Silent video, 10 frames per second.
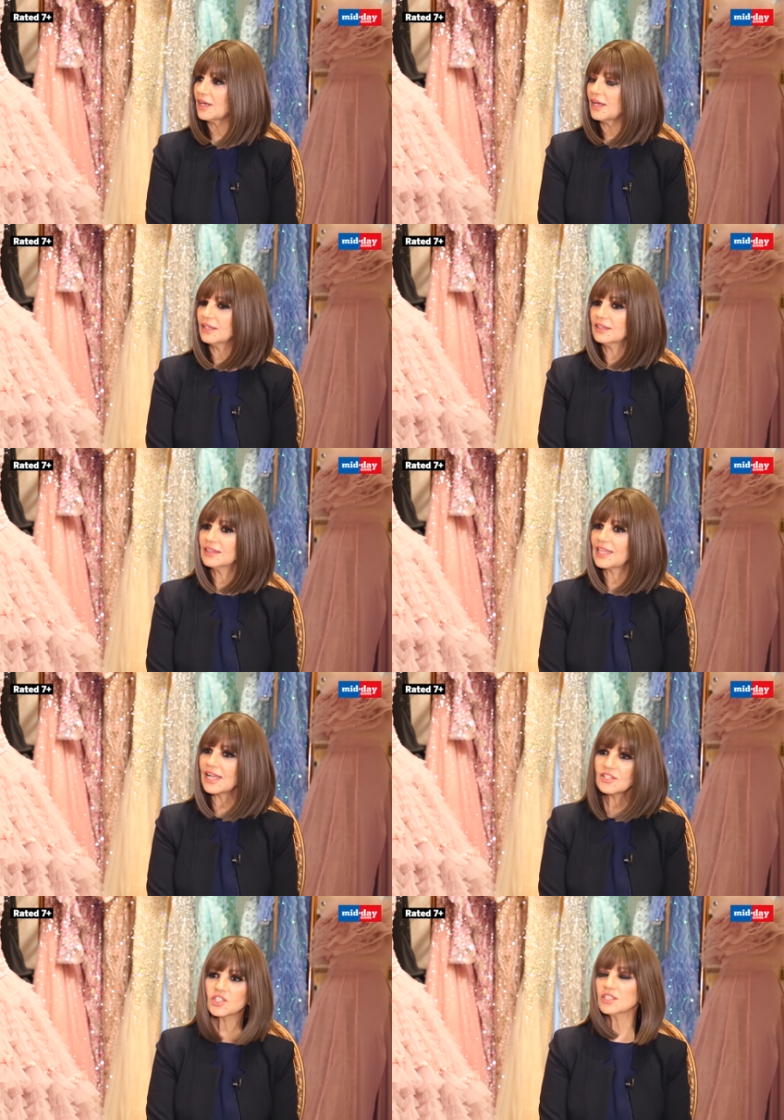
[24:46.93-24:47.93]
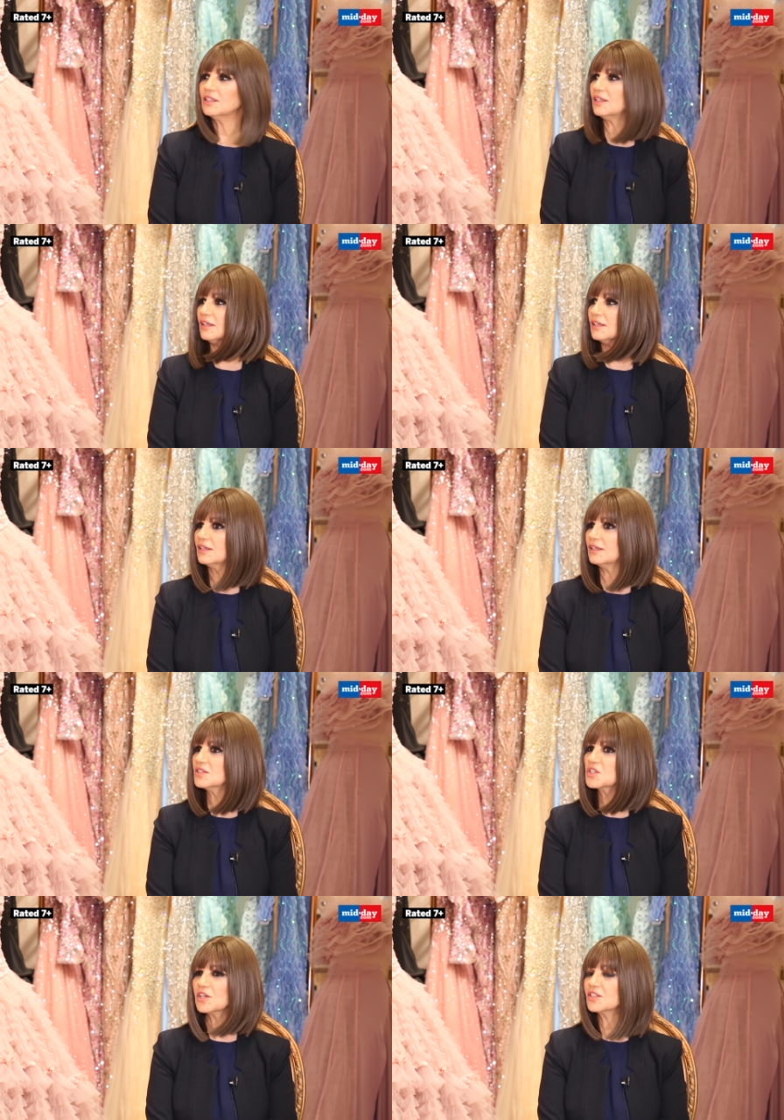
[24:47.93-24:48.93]
And that journey
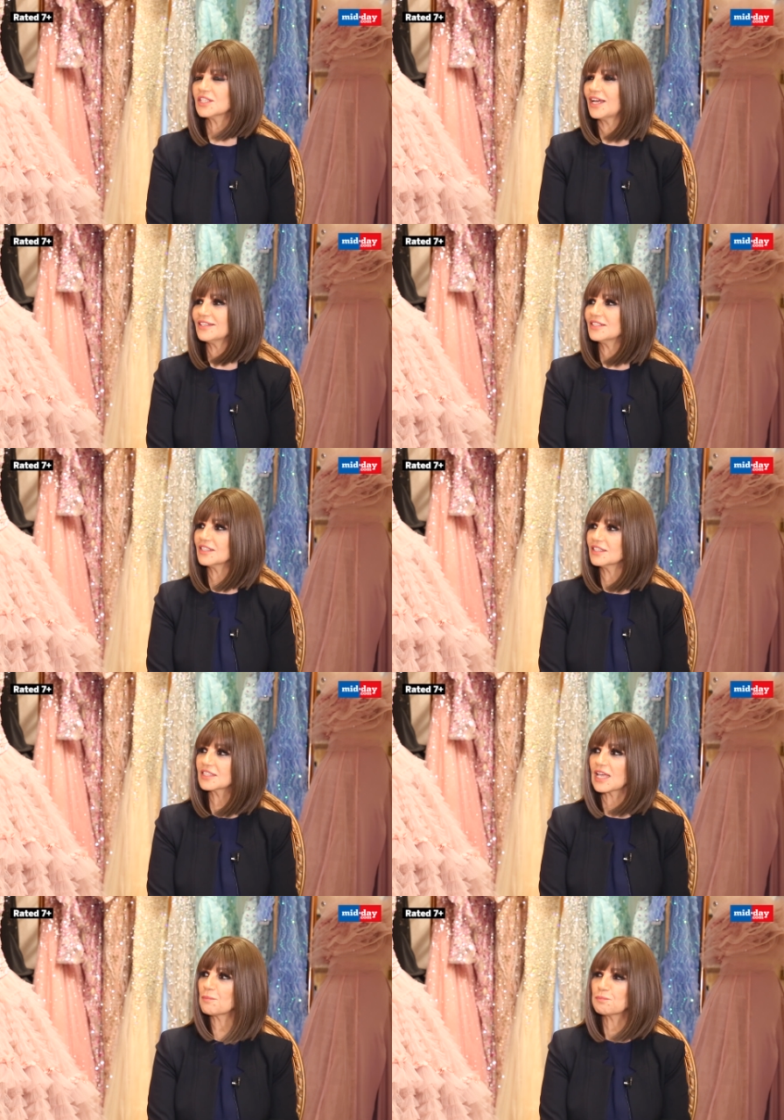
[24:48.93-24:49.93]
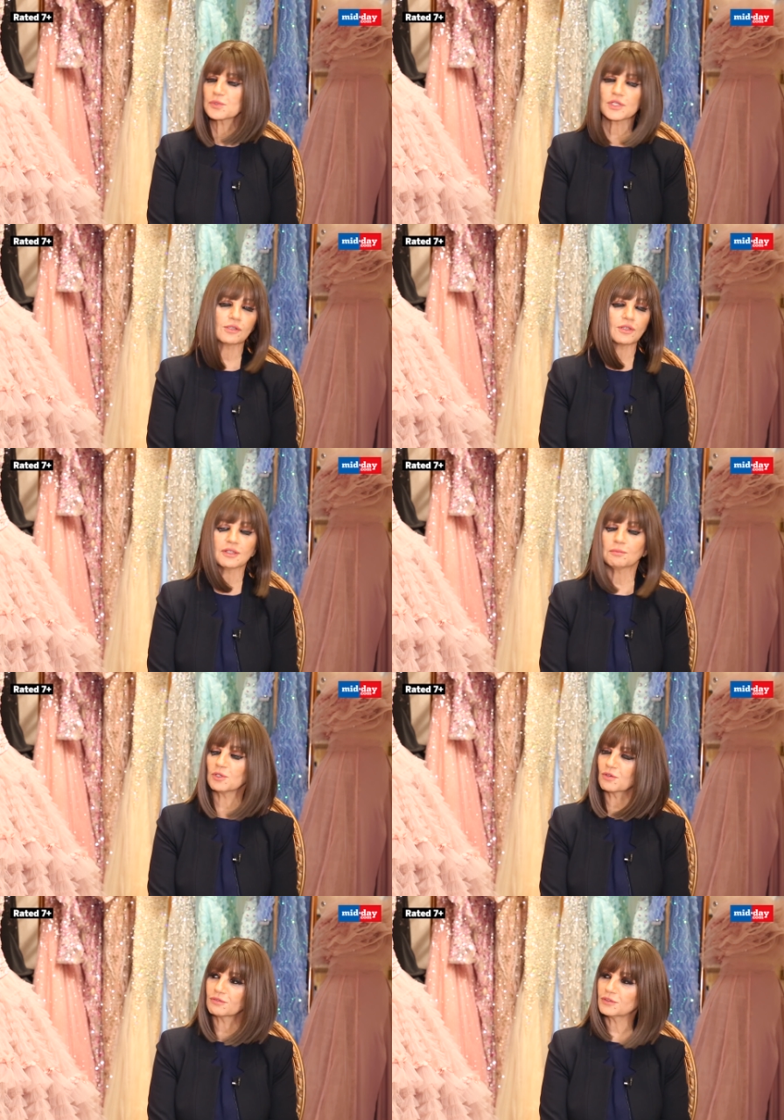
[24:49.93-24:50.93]
is not challenging, it's absolutely
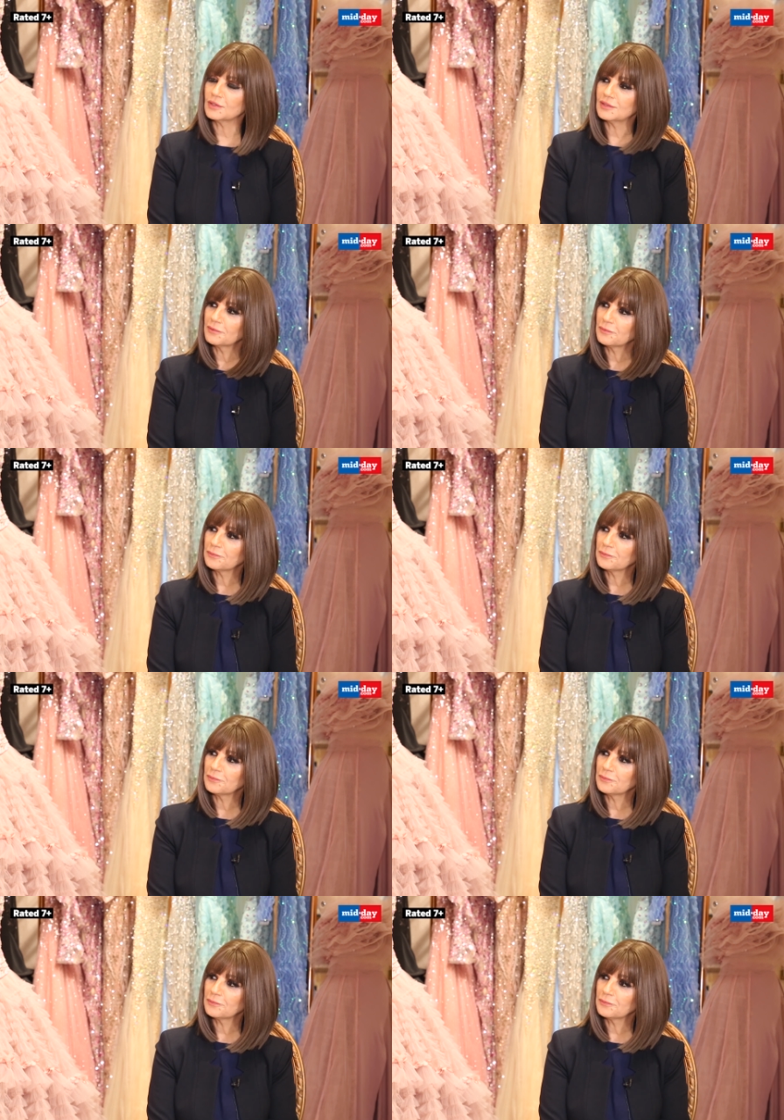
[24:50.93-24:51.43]
beautiful.